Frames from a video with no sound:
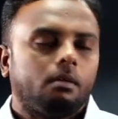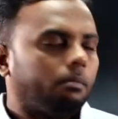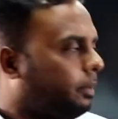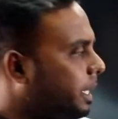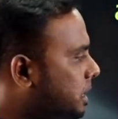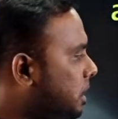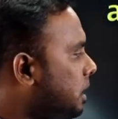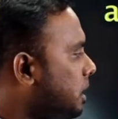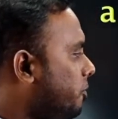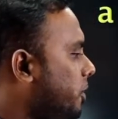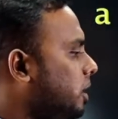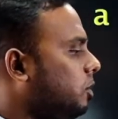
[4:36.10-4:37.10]
Based on
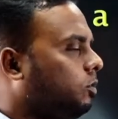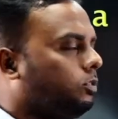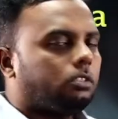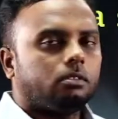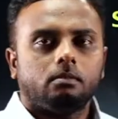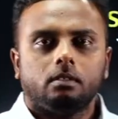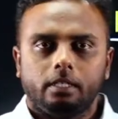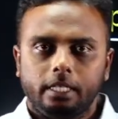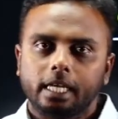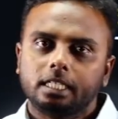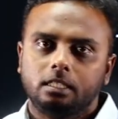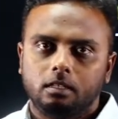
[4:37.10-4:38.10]
different loads,
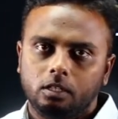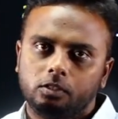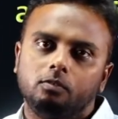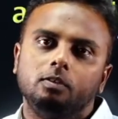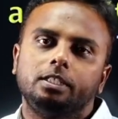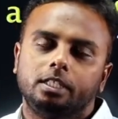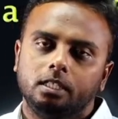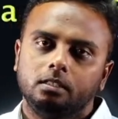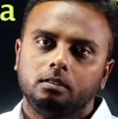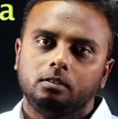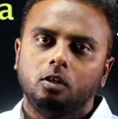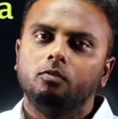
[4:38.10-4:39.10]
reaction also will change.
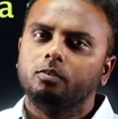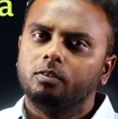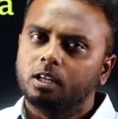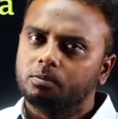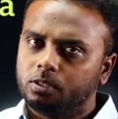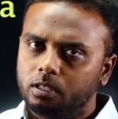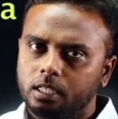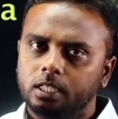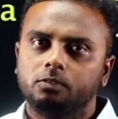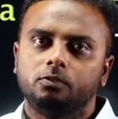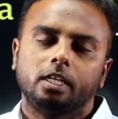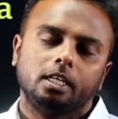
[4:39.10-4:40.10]
Now we will observe
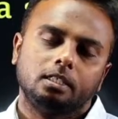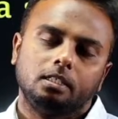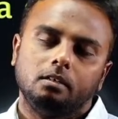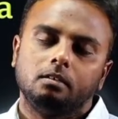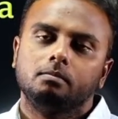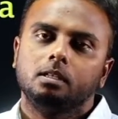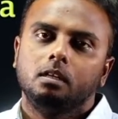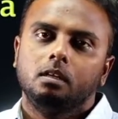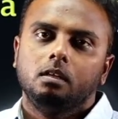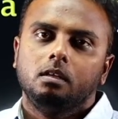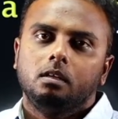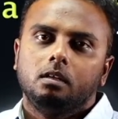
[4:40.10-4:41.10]
each case here.
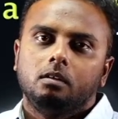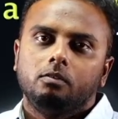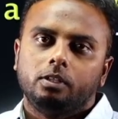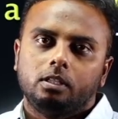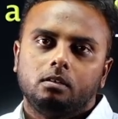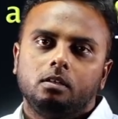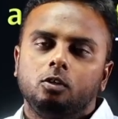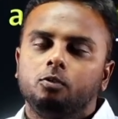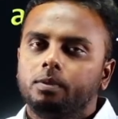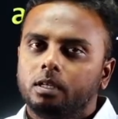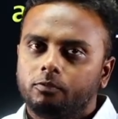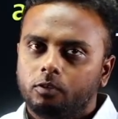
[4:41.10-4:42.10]
With
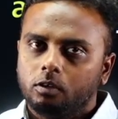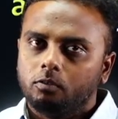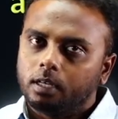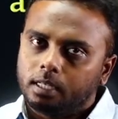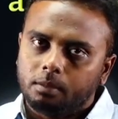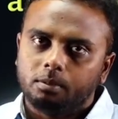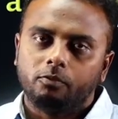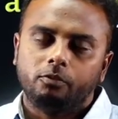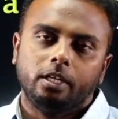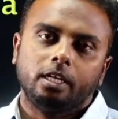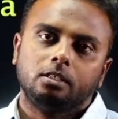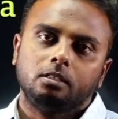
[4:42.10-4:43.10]
UPF load, what type of
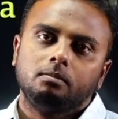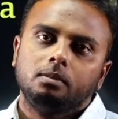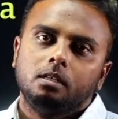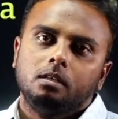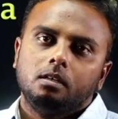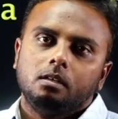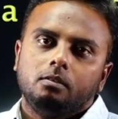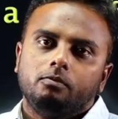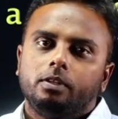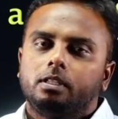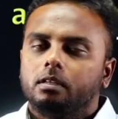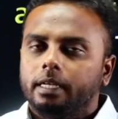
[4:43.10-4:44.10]
reaction?
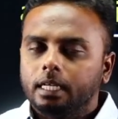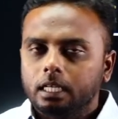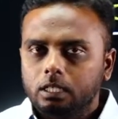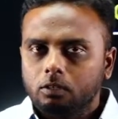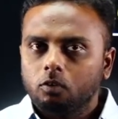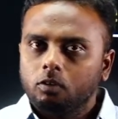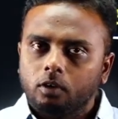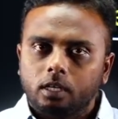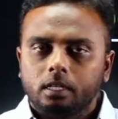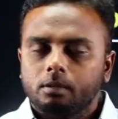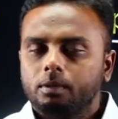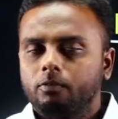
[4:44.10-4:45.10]
With the inductive load, what
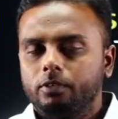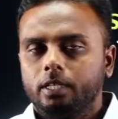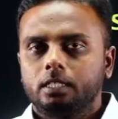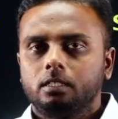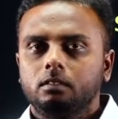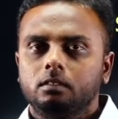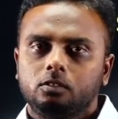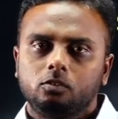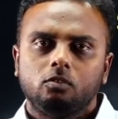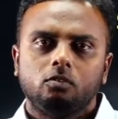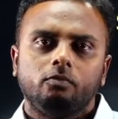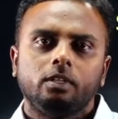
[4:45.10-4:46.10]
type of reaction?
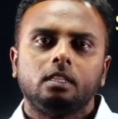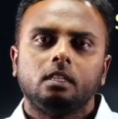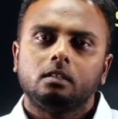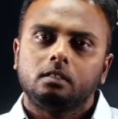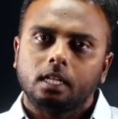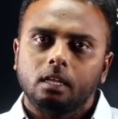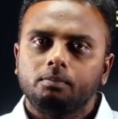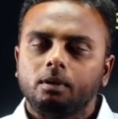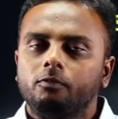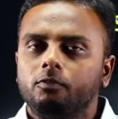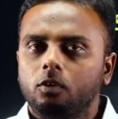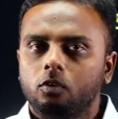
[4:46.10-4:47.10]
So with that type
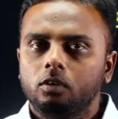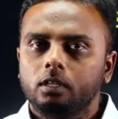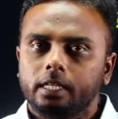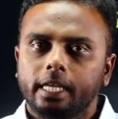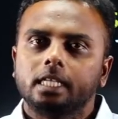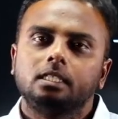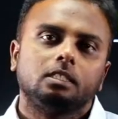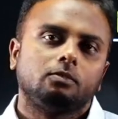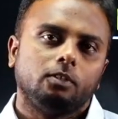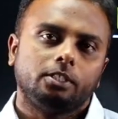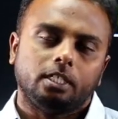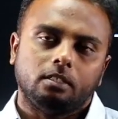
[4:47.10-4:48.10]
of load, reactions
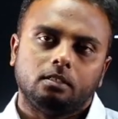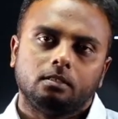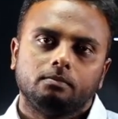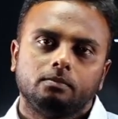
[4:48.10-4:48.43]
will change.